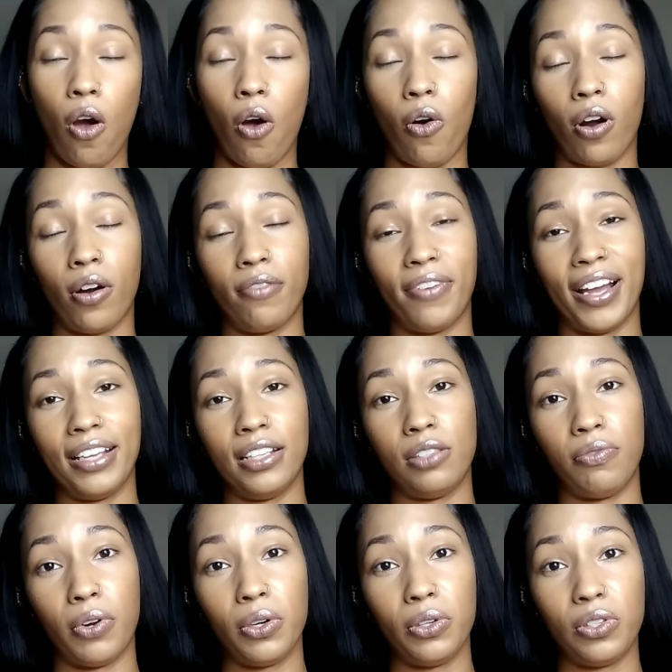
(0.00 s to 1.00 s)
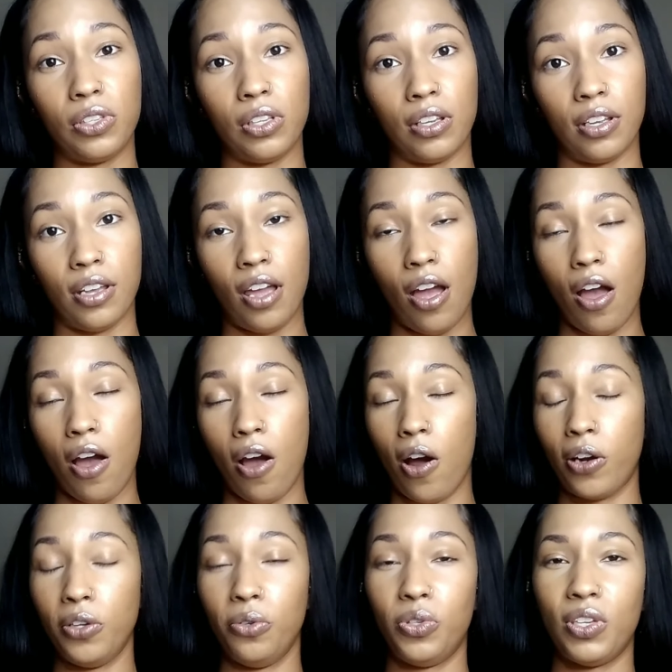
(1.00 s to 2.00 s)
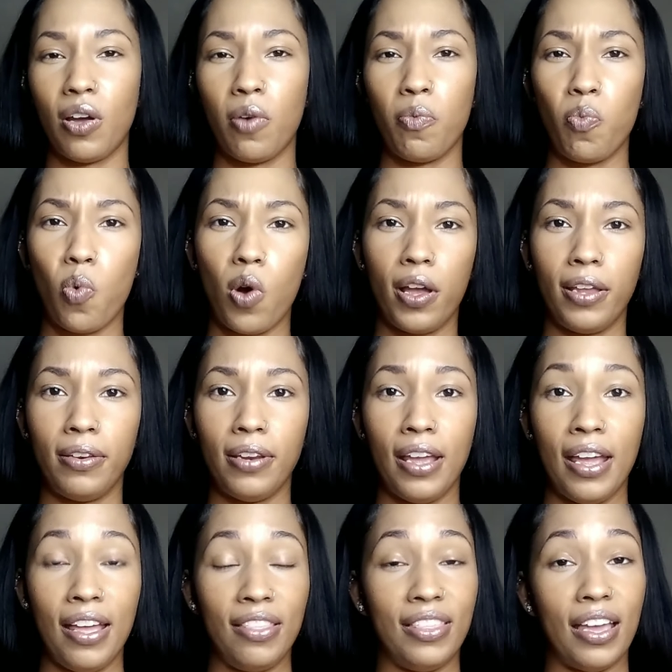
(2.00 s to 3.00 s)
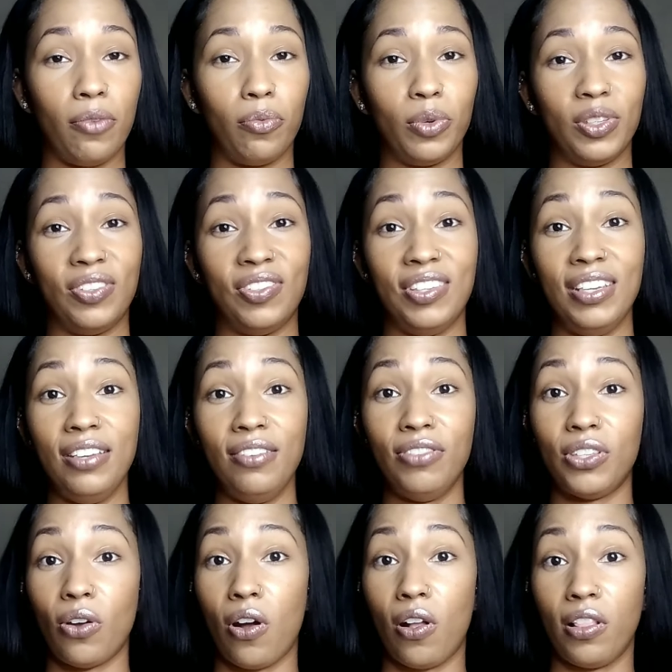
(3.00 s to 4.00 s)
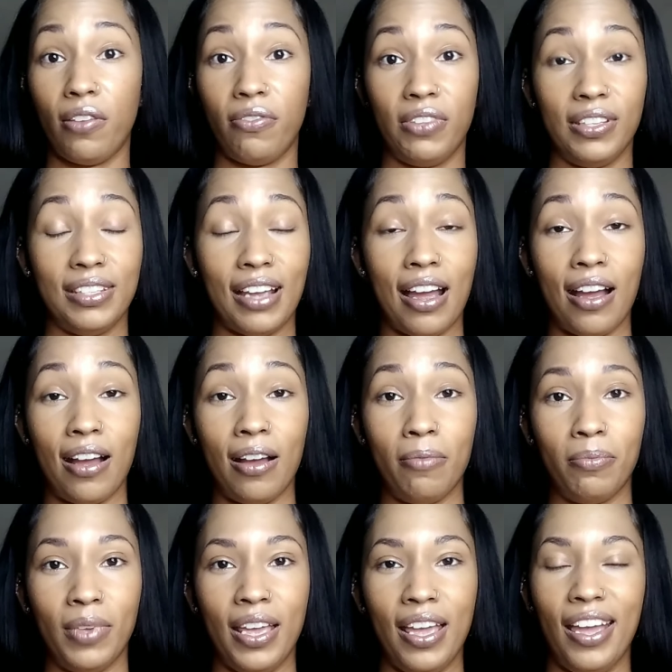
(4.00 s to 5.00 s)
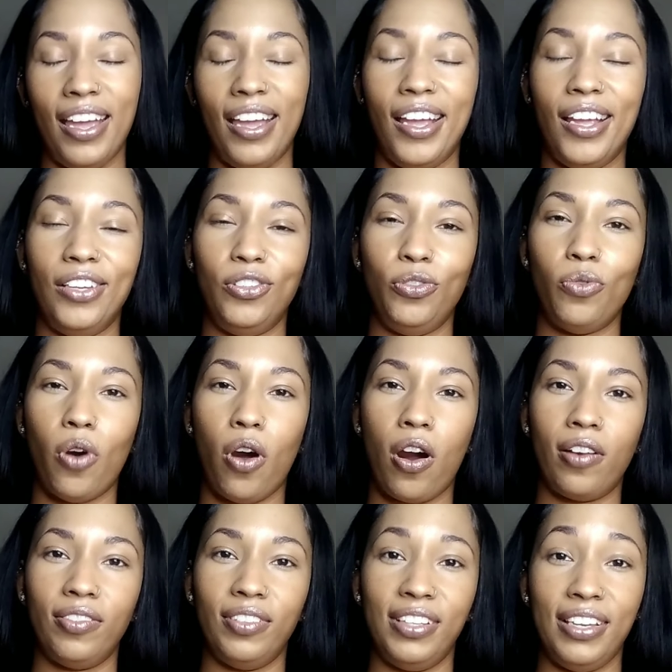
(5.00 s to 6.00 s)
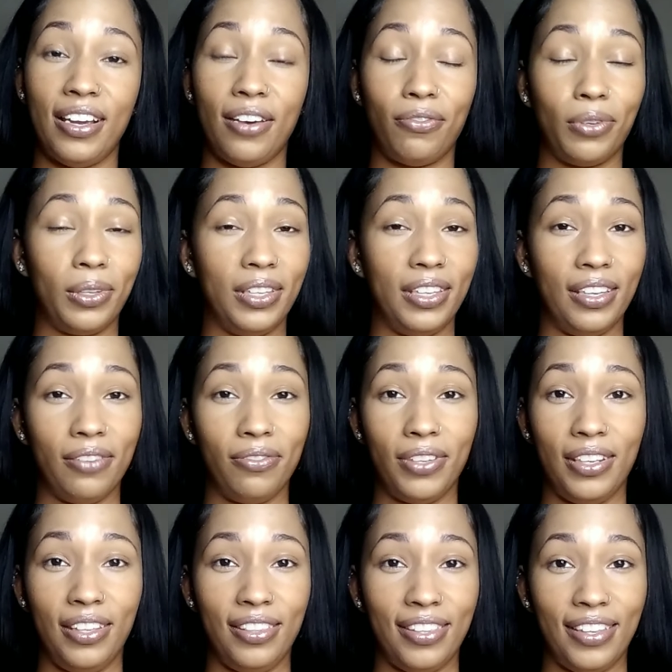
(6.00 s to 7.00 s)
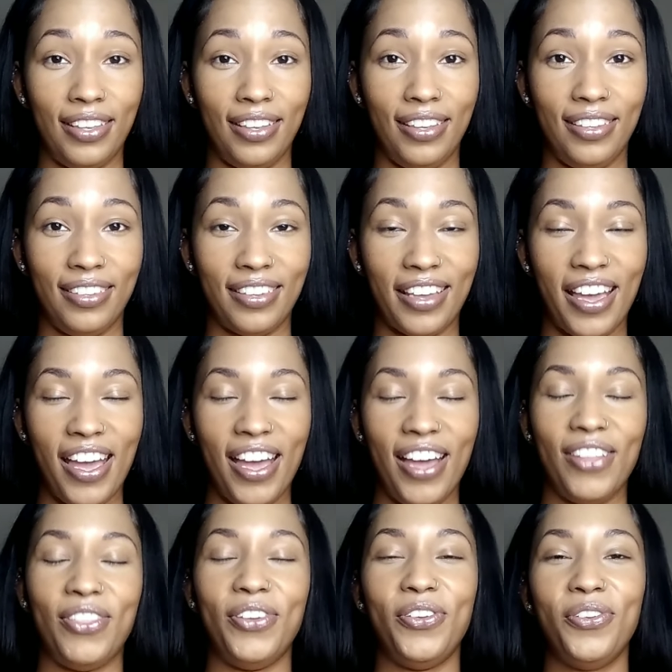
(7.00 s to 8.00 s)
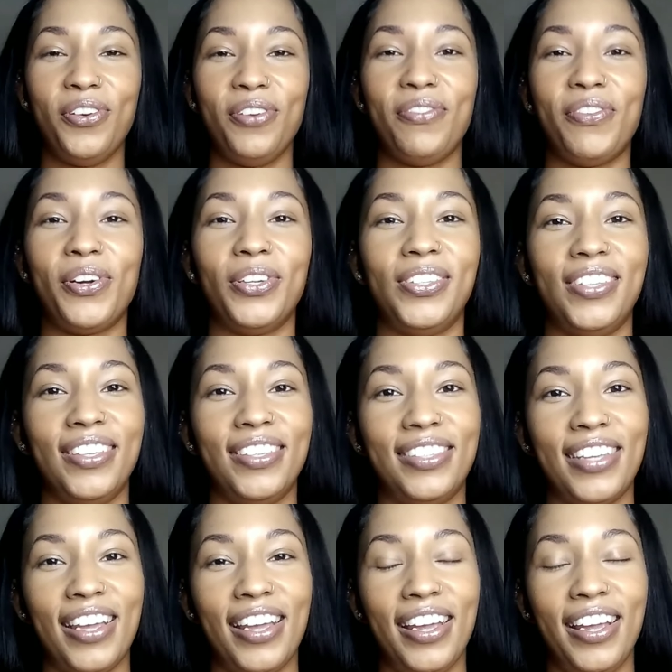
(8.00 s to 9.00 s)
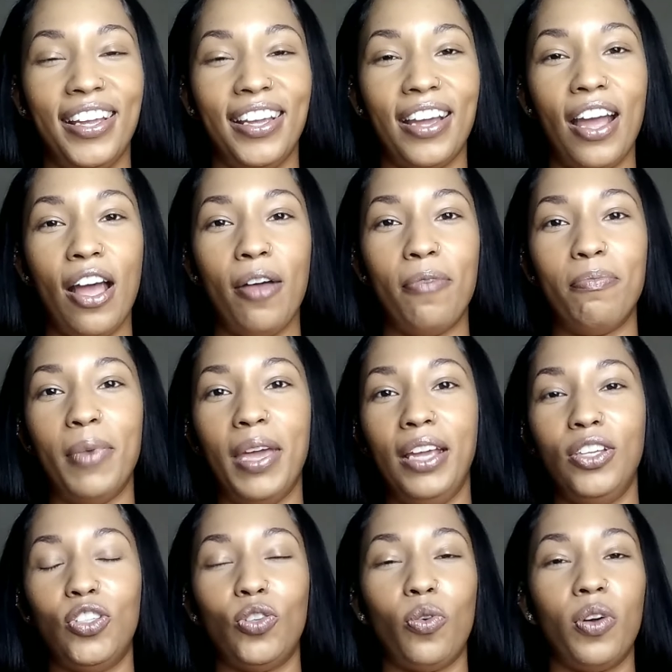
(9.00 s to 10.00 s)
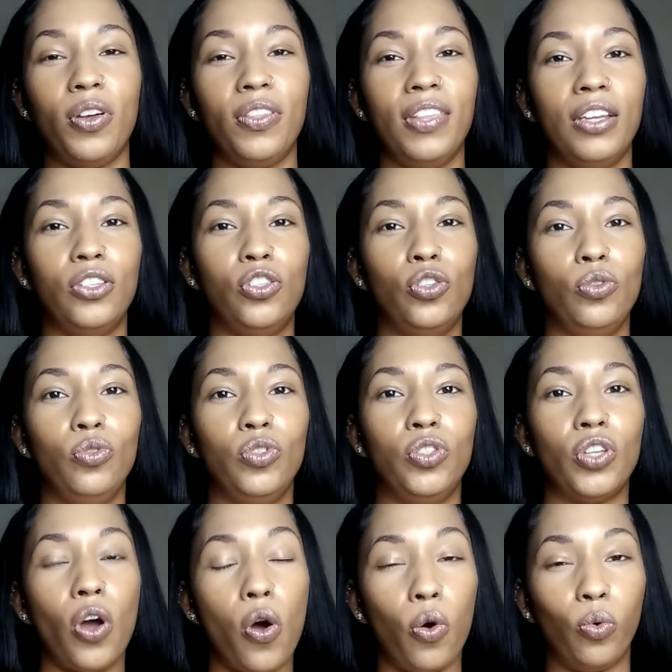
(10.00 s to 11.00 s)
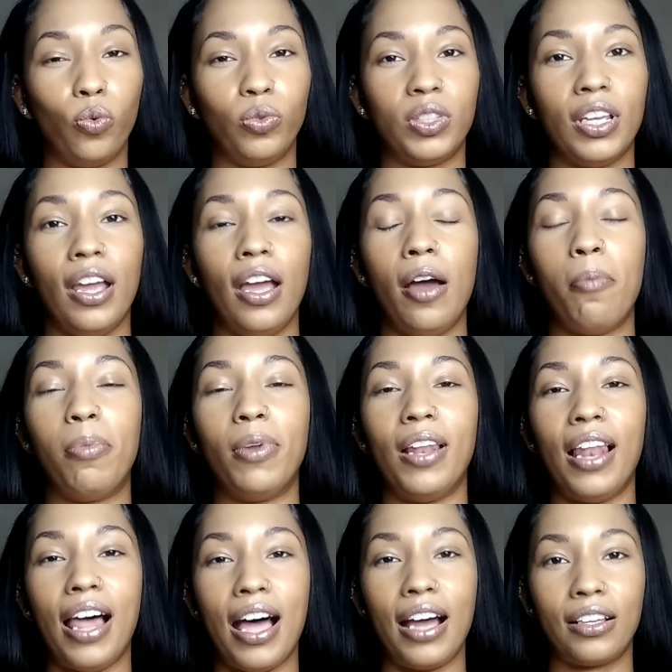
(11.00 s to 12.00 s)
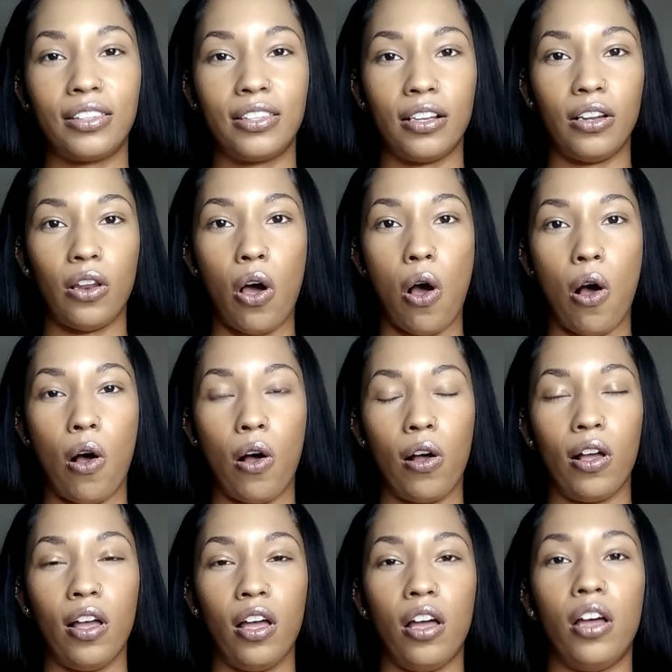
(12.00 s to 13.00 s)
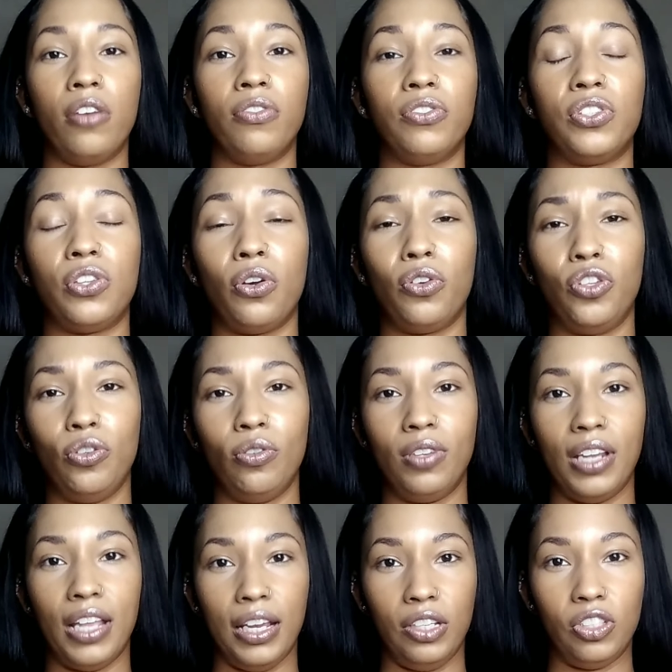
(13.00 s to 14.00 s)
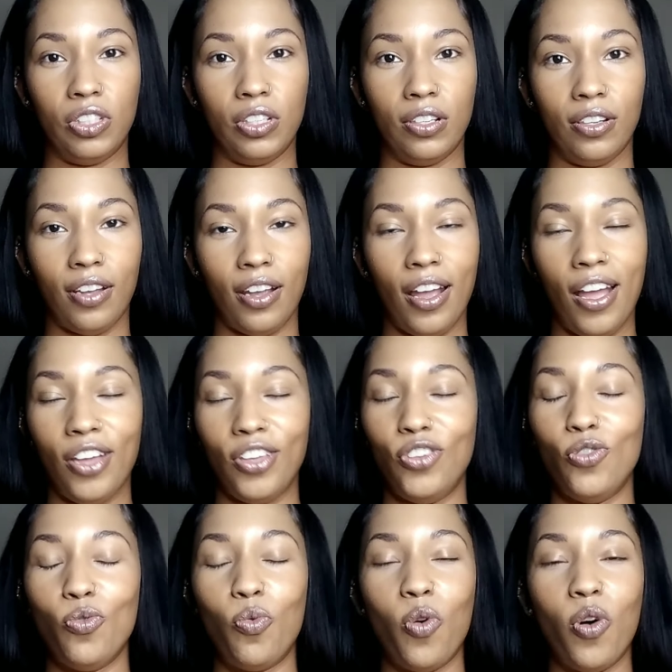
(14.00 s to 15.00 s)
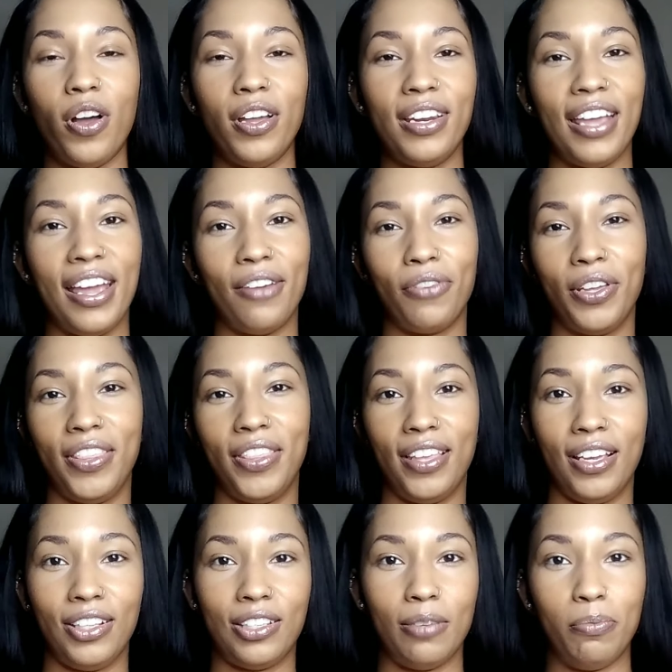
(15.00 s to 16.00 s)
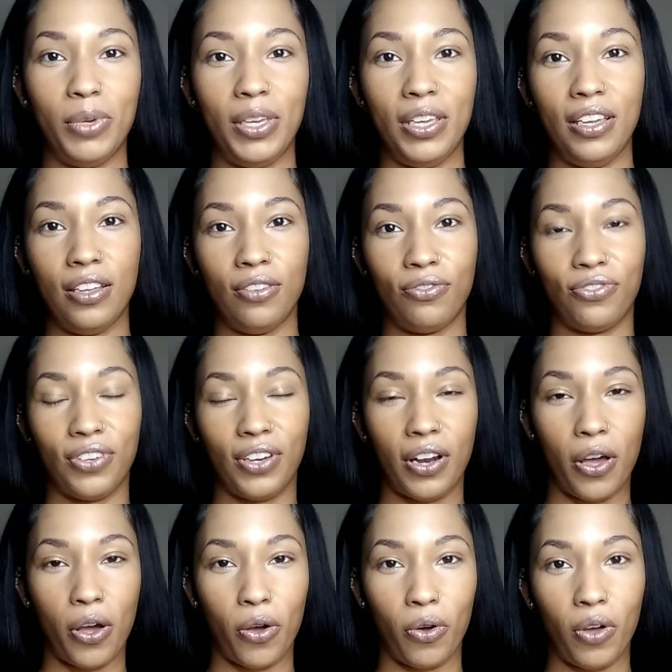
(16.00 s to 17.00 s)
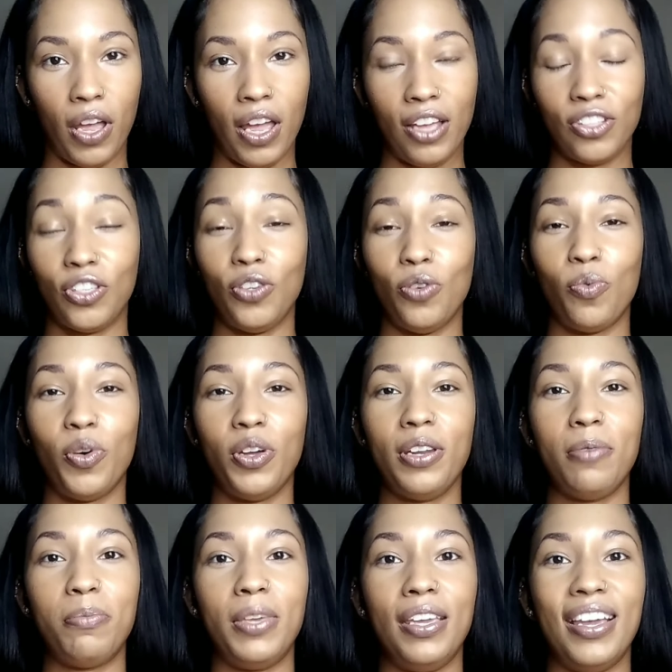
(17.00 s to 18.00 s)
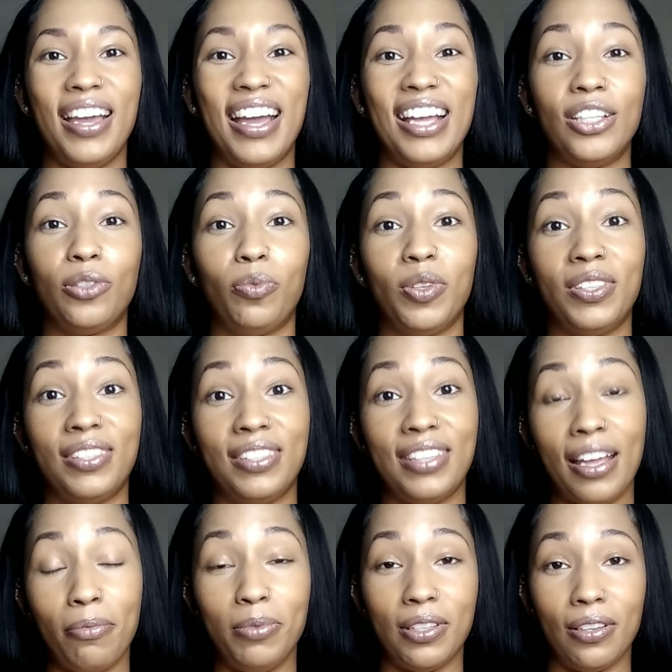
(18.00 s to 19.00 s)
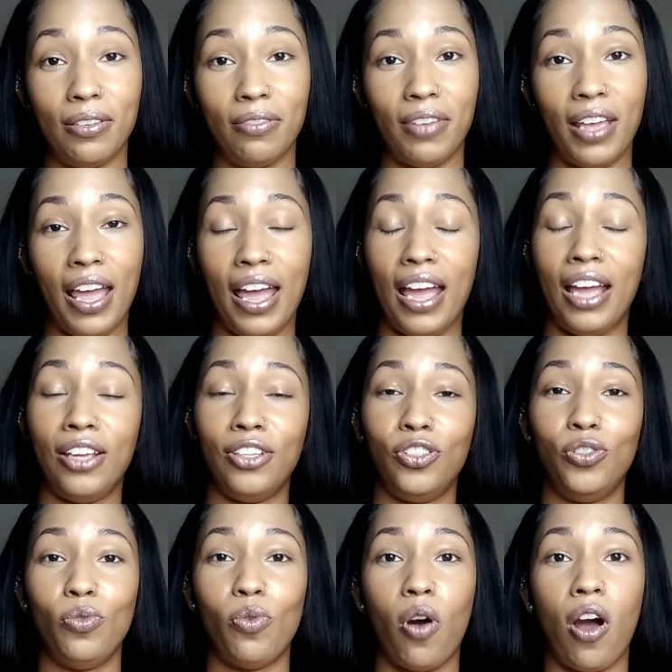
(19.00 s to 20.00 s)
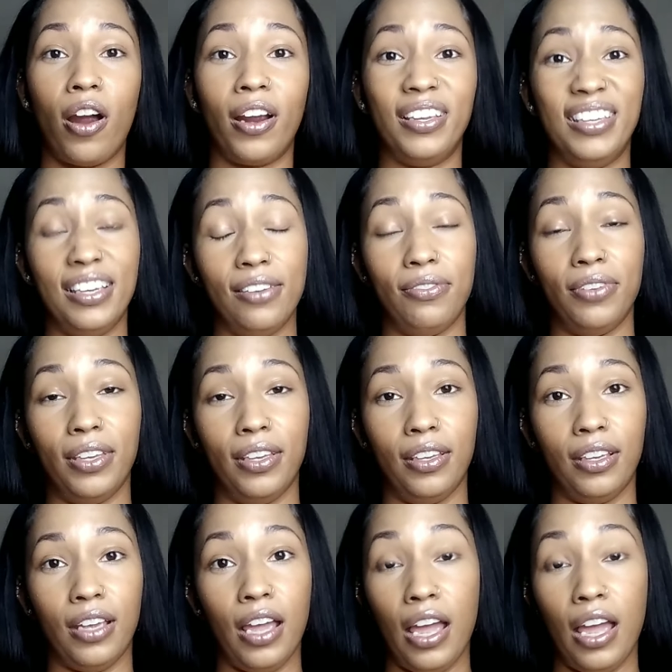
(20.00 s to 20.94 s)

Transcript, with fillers: or vice versa? Are you someone that receives all of the time and you hardly ever give anything? The universe is saying, make sure that you don't block the law of circulation. You want everything to be in flow. So you want to be as receptive as you are giving,